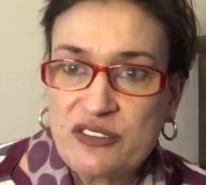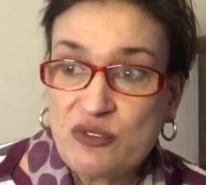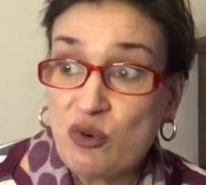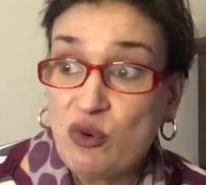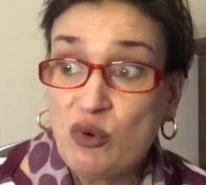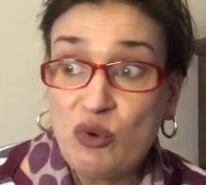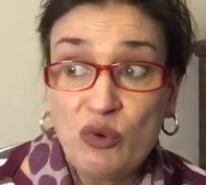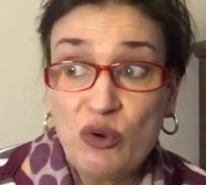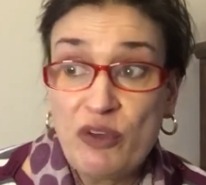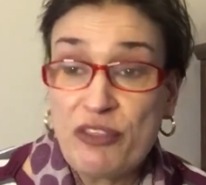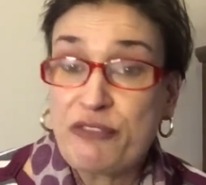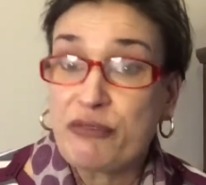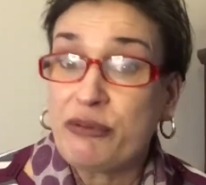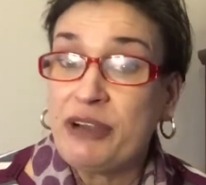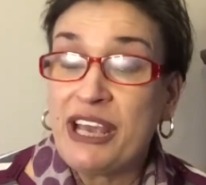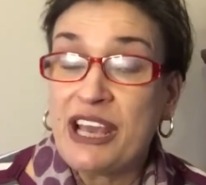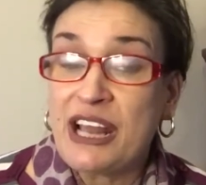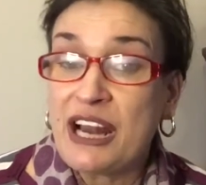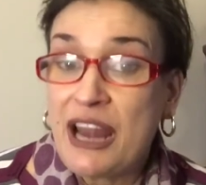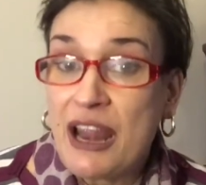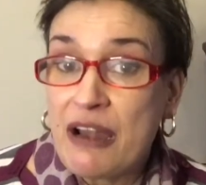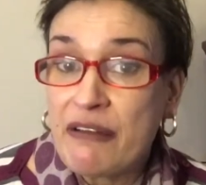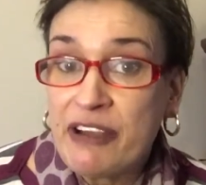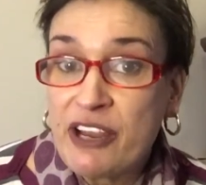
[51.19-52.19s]
or three
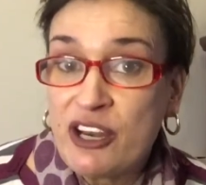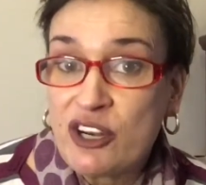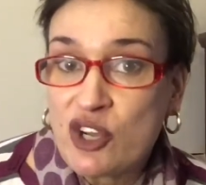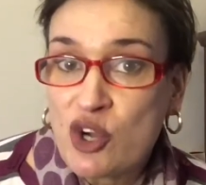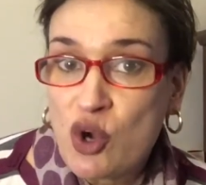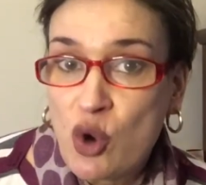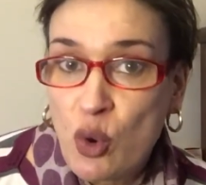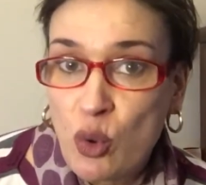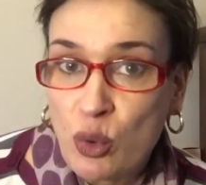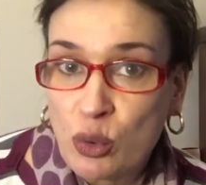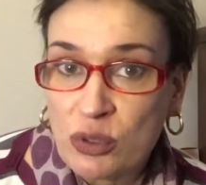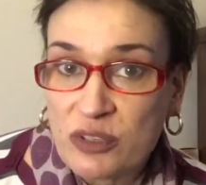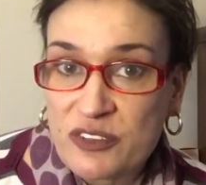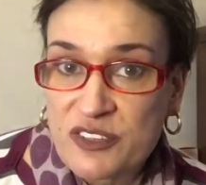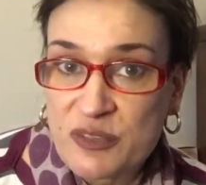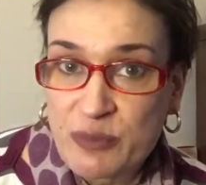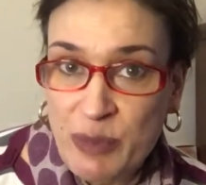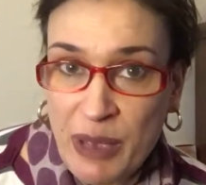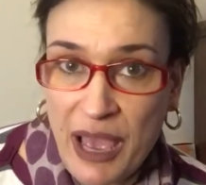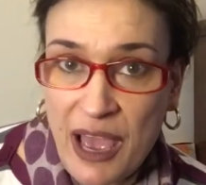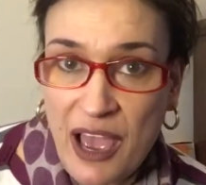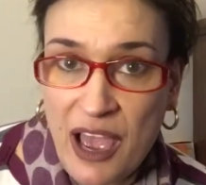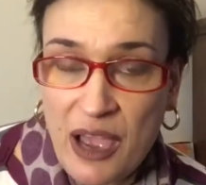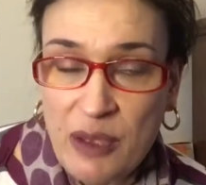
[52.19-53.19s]
clarion calls,
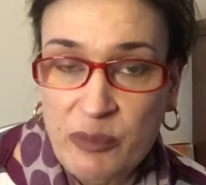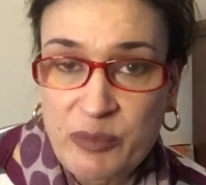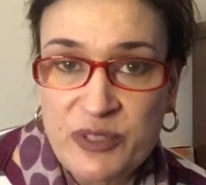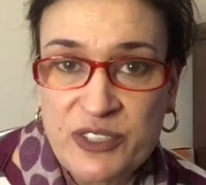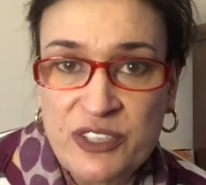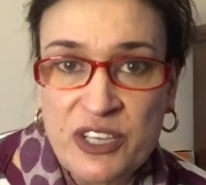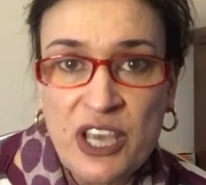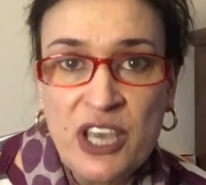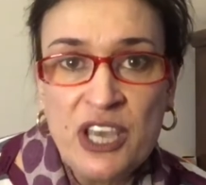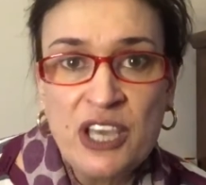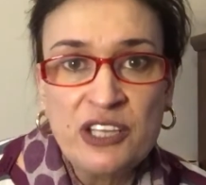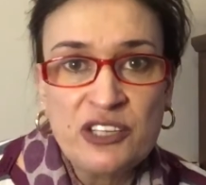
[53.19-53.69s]
perhaps,